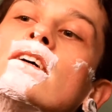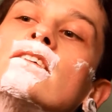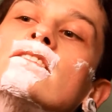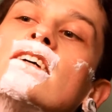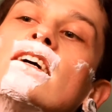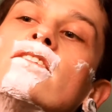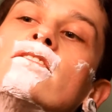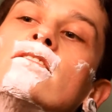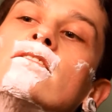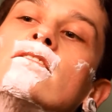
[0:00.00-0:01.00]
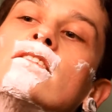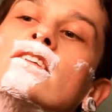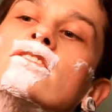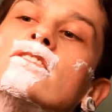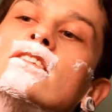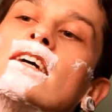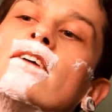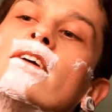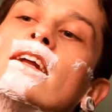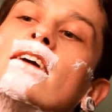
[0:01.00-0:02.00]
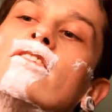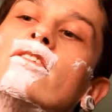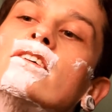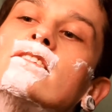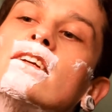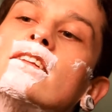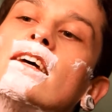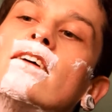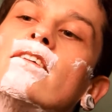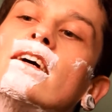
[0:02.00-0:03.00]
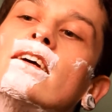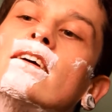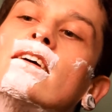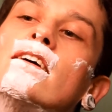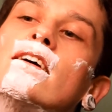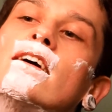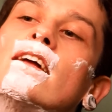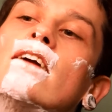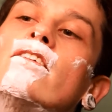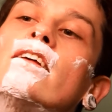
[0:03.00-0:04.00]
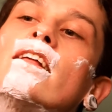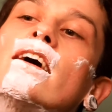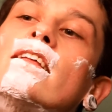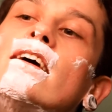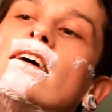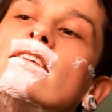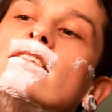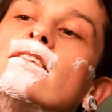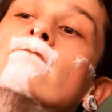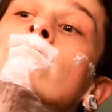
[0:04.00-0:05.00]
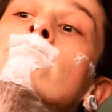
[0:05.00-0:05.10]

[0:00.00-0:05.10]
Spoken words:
scuttle and using it that way, and I've always done it that way, and I really like that. So